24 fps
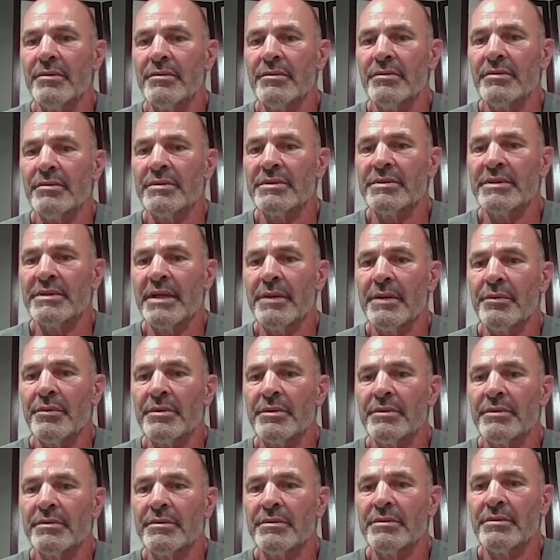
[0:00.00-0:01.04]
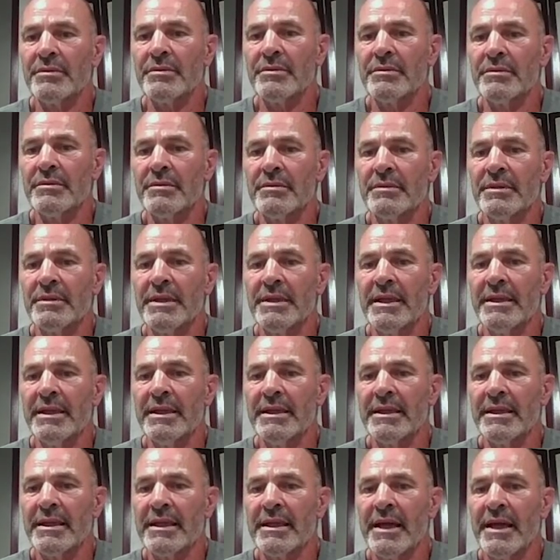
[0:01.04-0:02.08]
Say we're getting
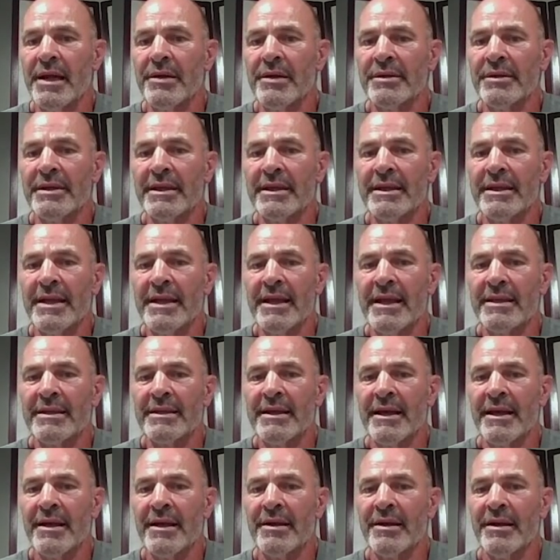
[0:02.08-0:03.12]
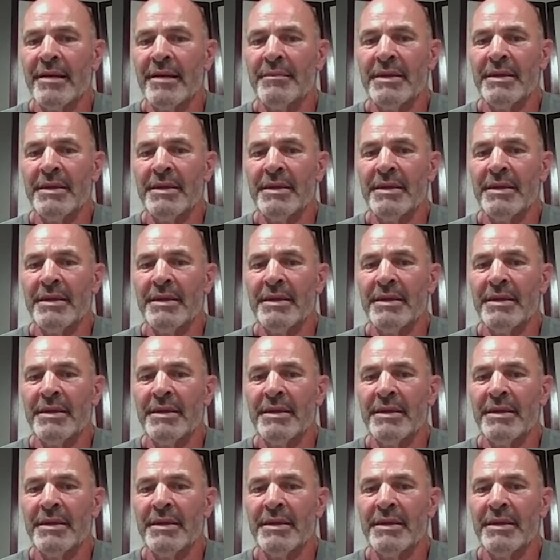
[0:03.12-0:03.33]
in the car, getting out of the car.